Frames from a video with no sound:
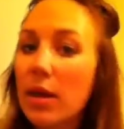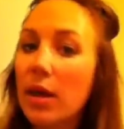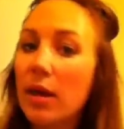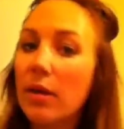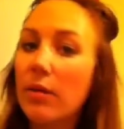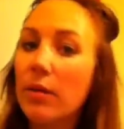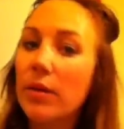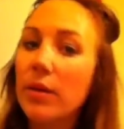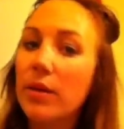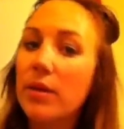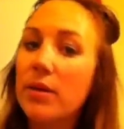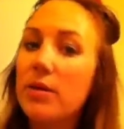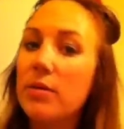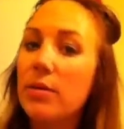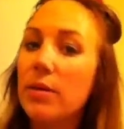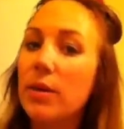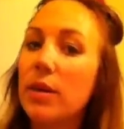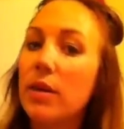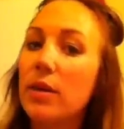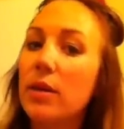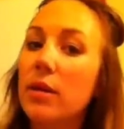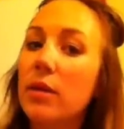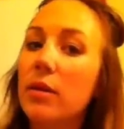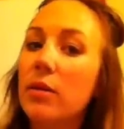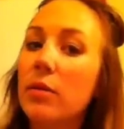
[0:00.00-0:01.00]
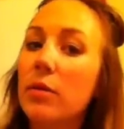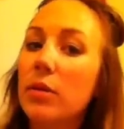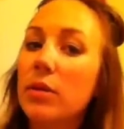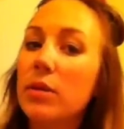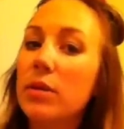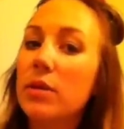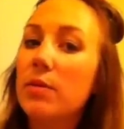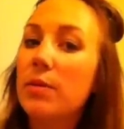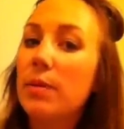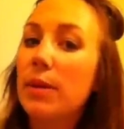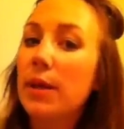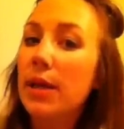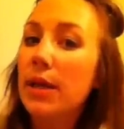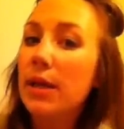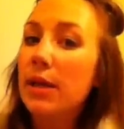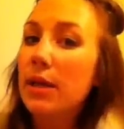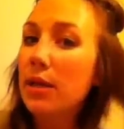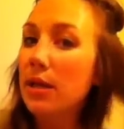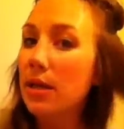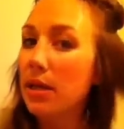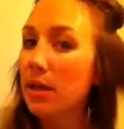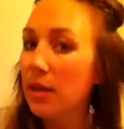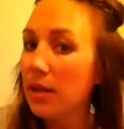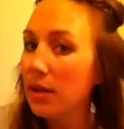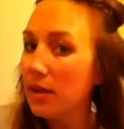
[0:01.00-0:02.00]
And with this one, we'll split
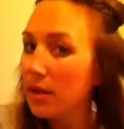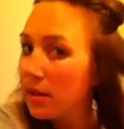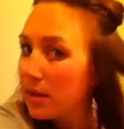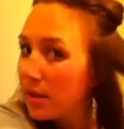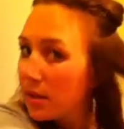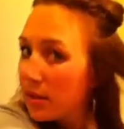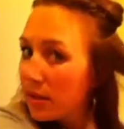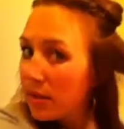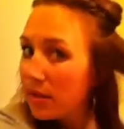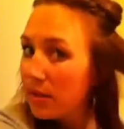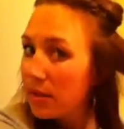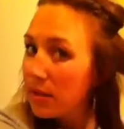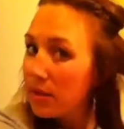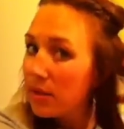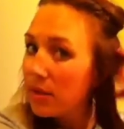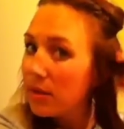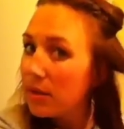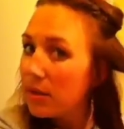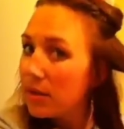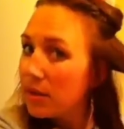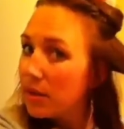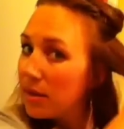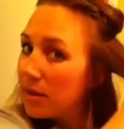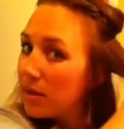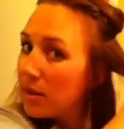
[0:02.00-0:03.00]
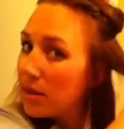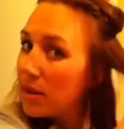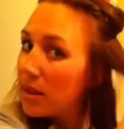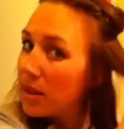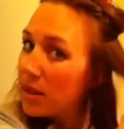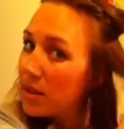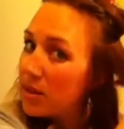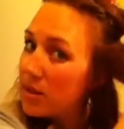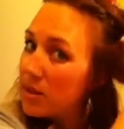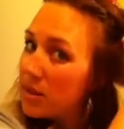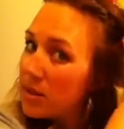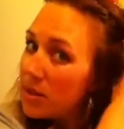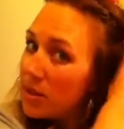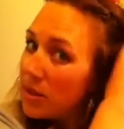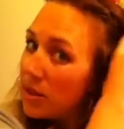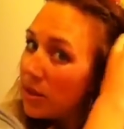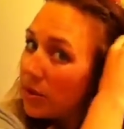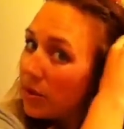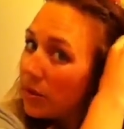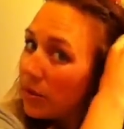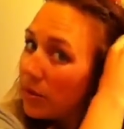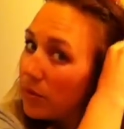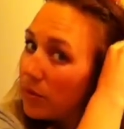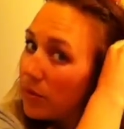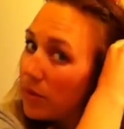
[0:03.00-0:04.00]
it into
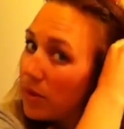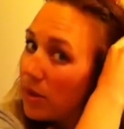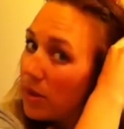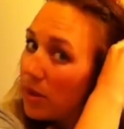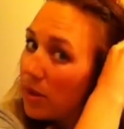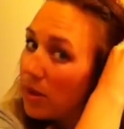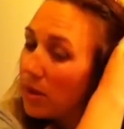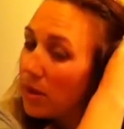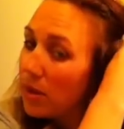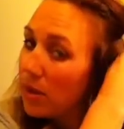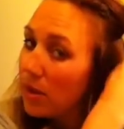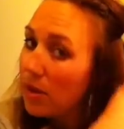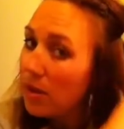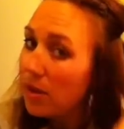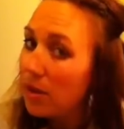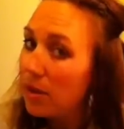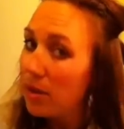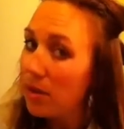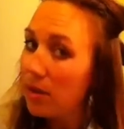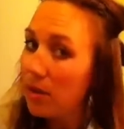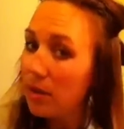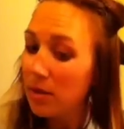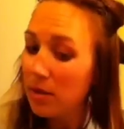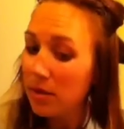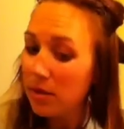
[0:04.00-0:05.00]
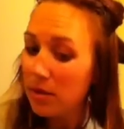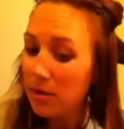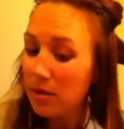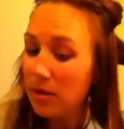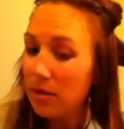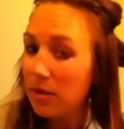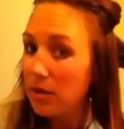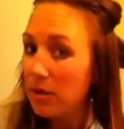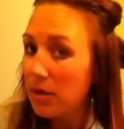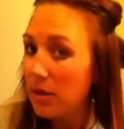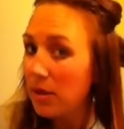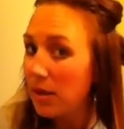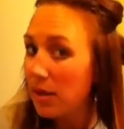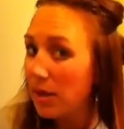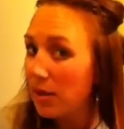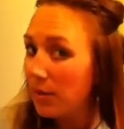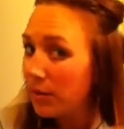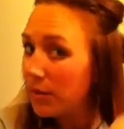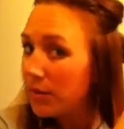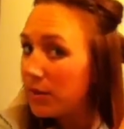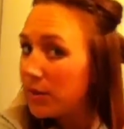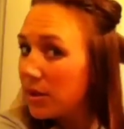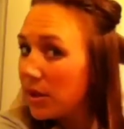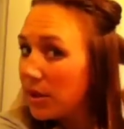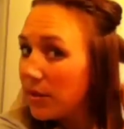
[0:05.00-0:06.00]
two. And
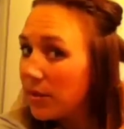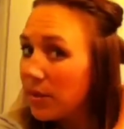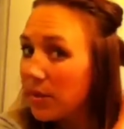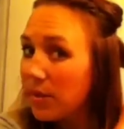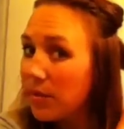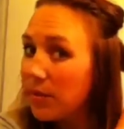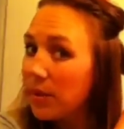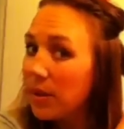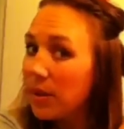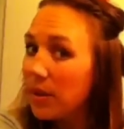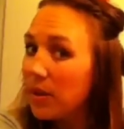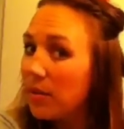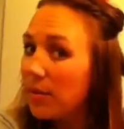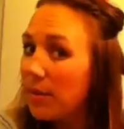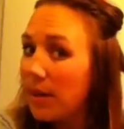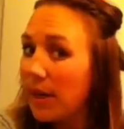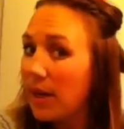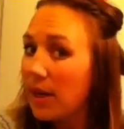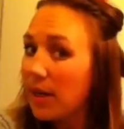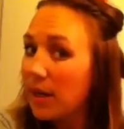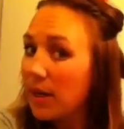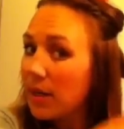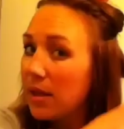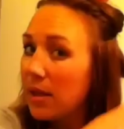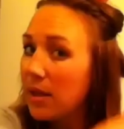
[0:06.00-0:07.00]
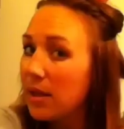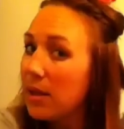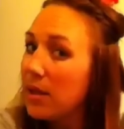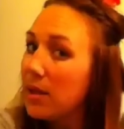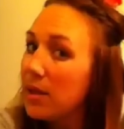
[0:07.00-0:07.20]
we'll start with the one in the back